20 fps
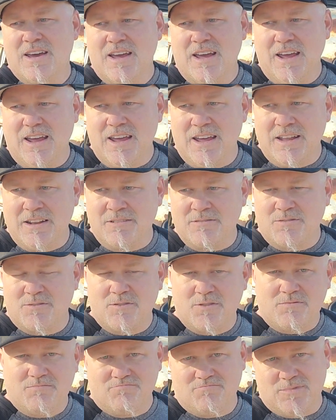and
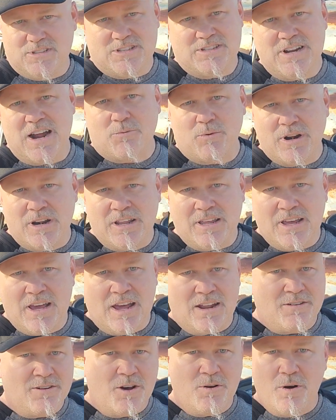it's not running
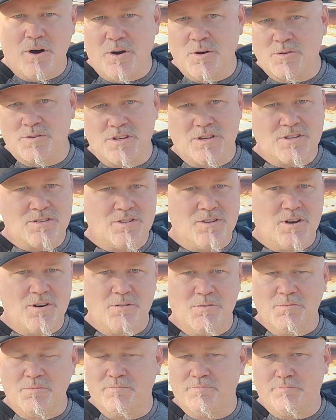yet. No hoses,
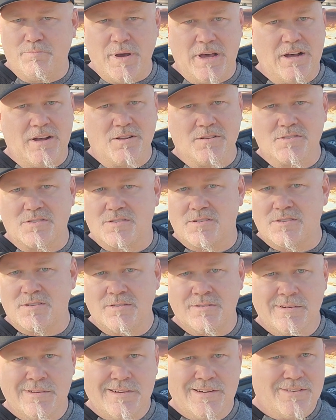no belts,
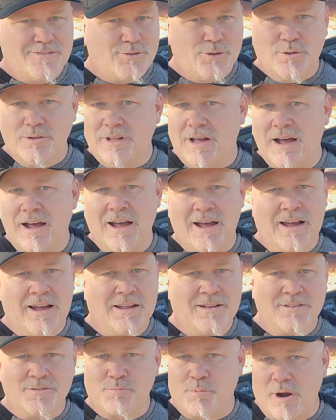fuel
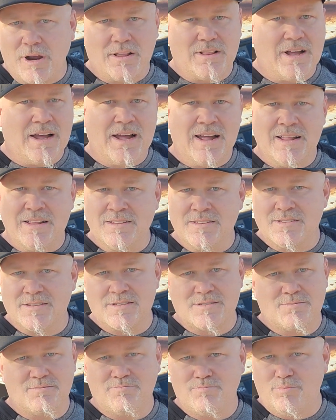lines, brake
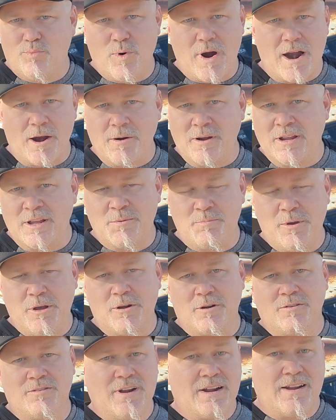lines, wiring,
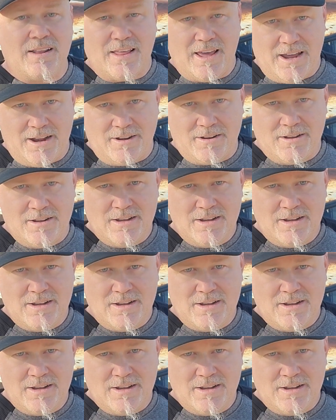computer, none of that.